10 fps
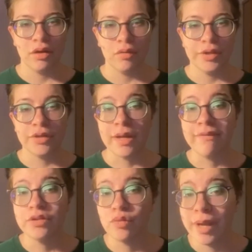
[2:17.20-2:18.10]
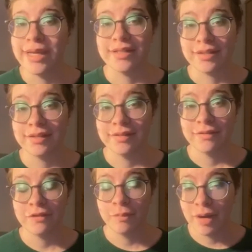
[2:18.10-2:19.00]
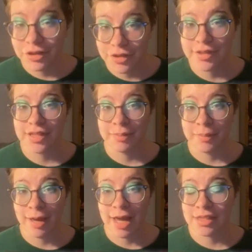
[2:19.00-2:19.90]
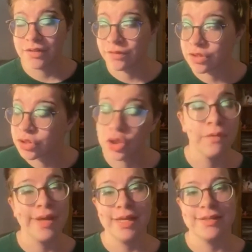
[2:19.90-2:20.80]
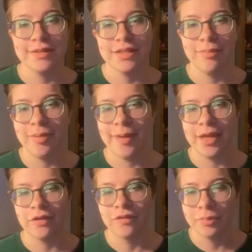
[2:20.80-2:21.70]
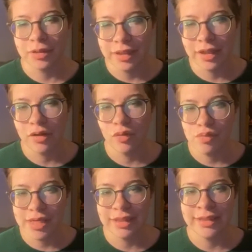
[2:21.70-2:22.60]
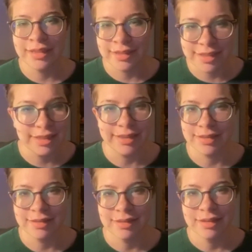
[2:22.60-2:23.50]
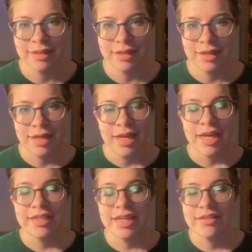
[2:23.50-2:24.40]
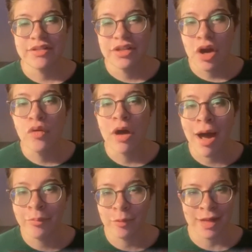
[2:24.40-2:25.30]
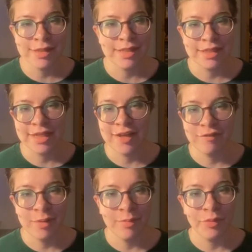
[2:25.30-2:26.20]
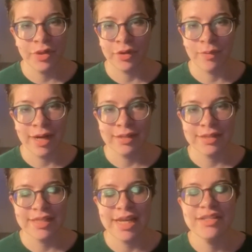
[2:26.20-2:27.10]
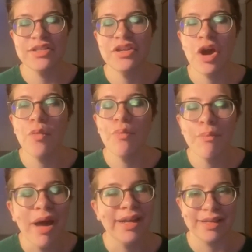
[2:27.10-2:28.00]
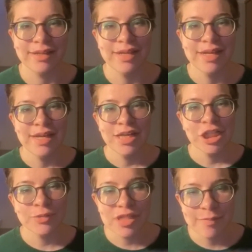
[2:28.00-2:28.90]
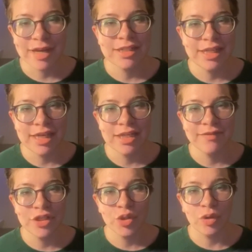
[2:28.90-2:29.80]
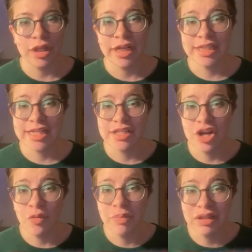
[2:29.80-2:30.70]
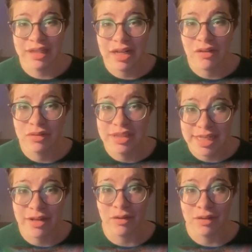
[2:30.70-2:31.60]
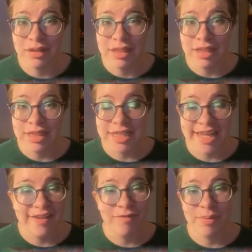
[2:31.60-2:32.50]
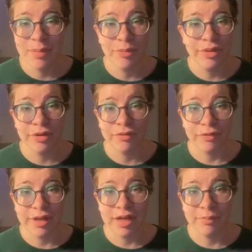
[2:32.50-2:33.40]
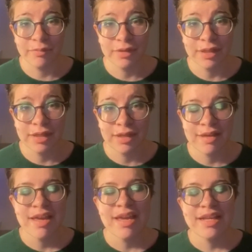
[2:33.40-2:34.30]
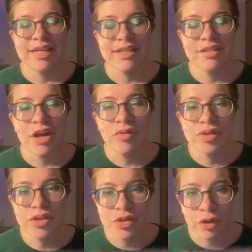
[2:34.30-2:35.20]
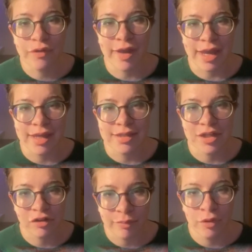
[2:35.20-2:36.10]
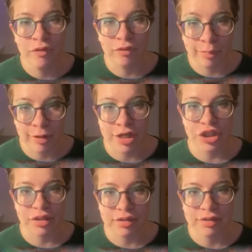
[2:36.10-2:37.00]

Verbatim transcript: We don't have to wait for budgets to be passed, for surveys to be made, or for political wheeling and dealing. It takes no compromising to give people their rights. It takes no money to respect the individual, and it takes no political deal to give people their freedom. It takes no survey to remove repression.